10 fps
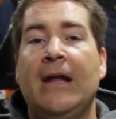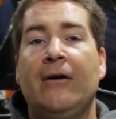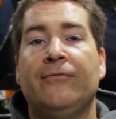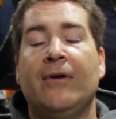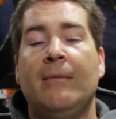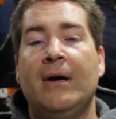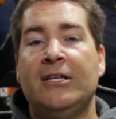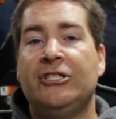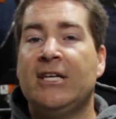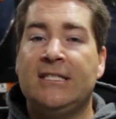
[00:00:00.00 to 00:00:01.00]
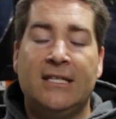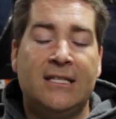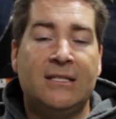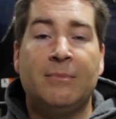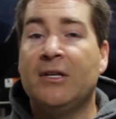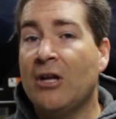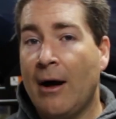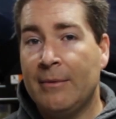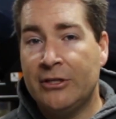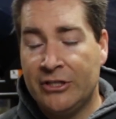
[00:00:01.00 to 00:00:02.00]
Now, from adjusting the
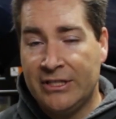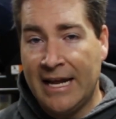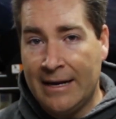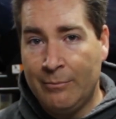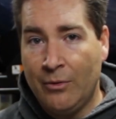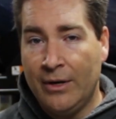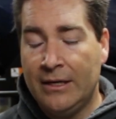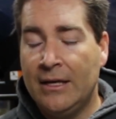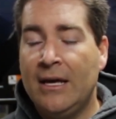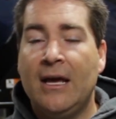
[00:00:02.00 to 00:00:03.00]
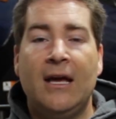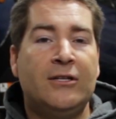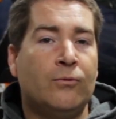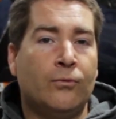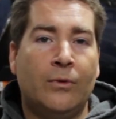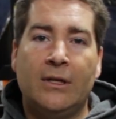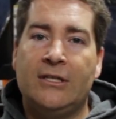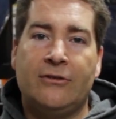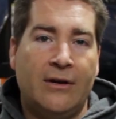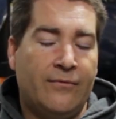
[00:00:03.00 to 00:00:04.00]
speedometer standpoint, it's
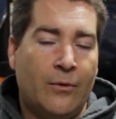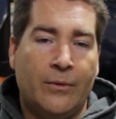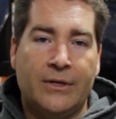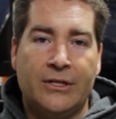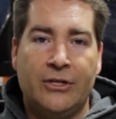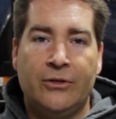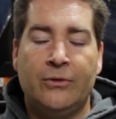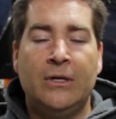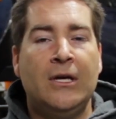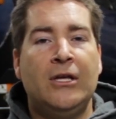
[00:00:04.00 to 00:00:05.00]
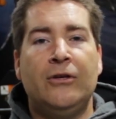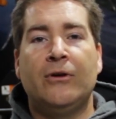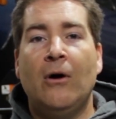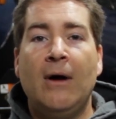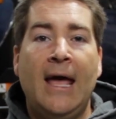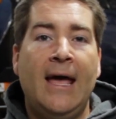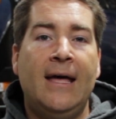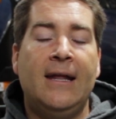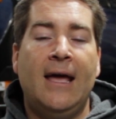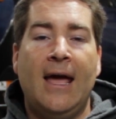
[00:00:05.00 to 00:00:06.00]
really straightforward to do. You go
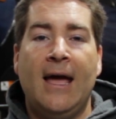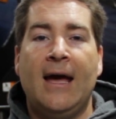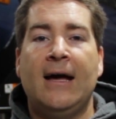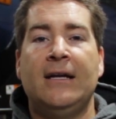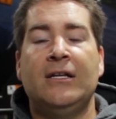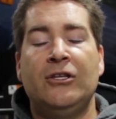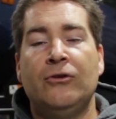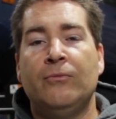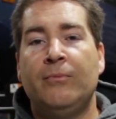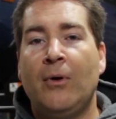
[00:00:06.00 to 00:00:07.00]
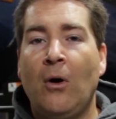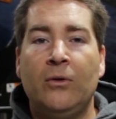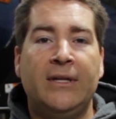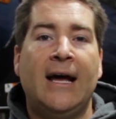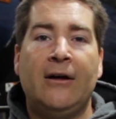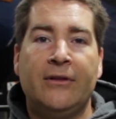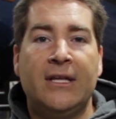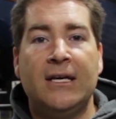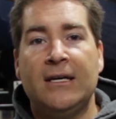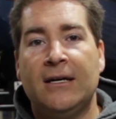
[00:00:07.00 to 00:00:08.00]
ahead and you hold down
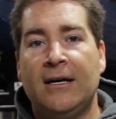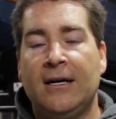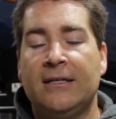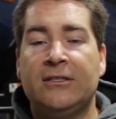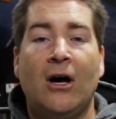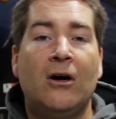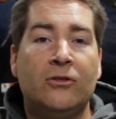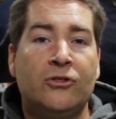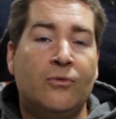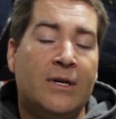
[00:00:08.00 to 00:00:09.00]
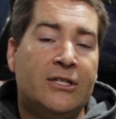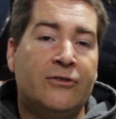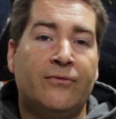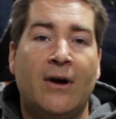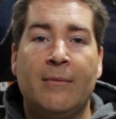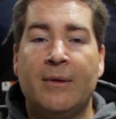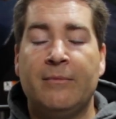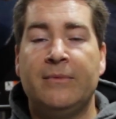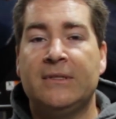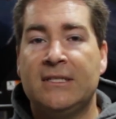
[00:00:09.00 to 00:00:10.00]
the toggle switch from
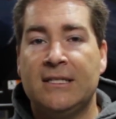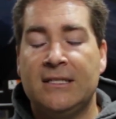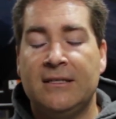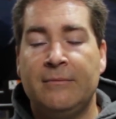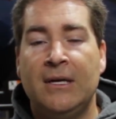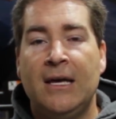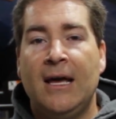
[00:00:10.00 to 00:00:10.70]
the system